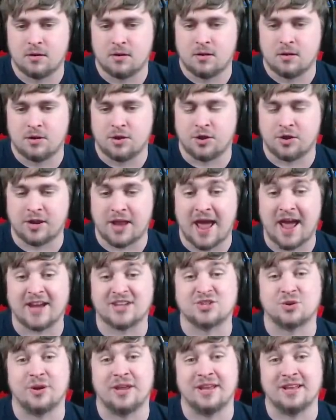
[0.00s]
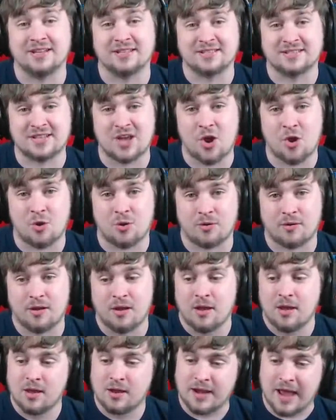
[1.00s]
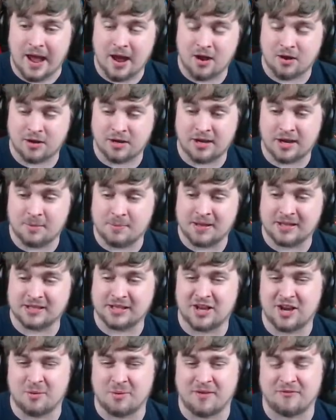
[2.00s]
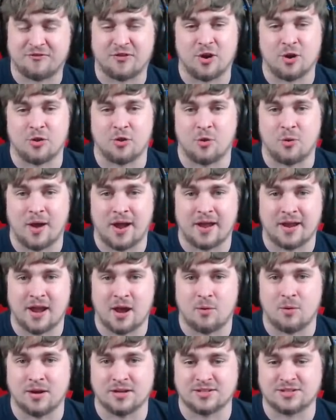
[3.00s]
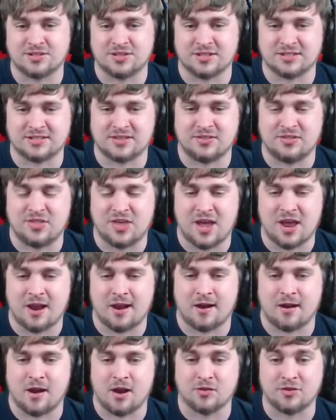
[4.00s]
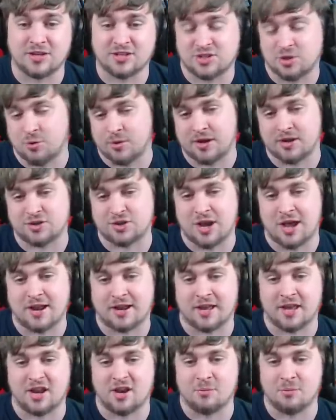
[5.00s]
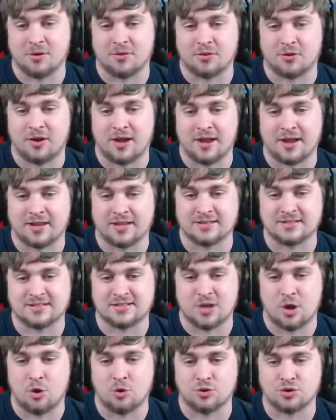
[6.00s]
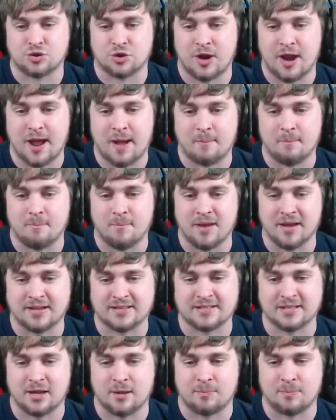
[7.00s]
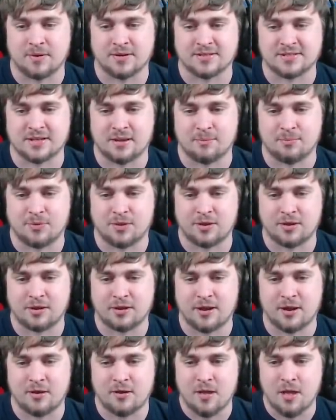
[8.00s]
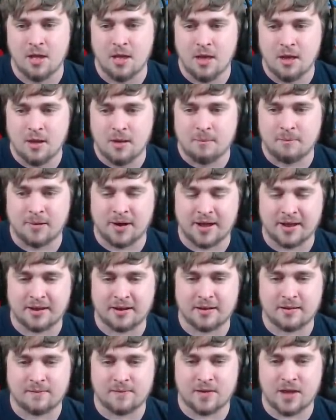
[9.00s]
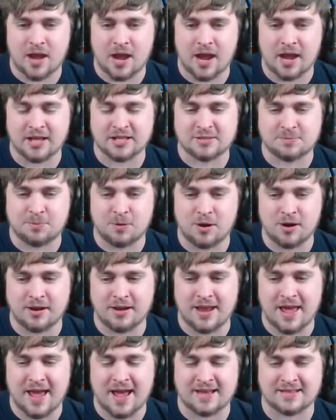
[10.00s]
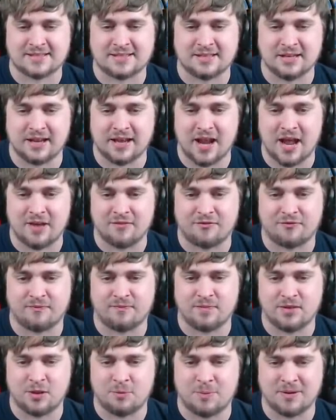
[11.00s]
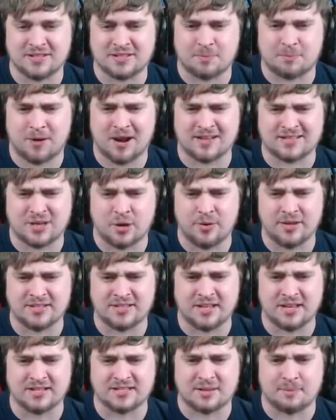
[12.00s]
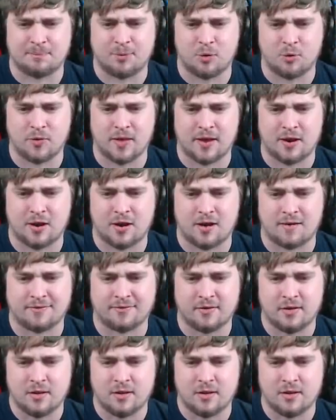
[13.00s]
you can actually hit a zone. Now, you need to be a little bit further away, and I was just there. Unless you want to try to get them with, like, a zone trap mix-up or something, you know? But it's pretty nasty, and you'd be surprised how easy it is to pull that off.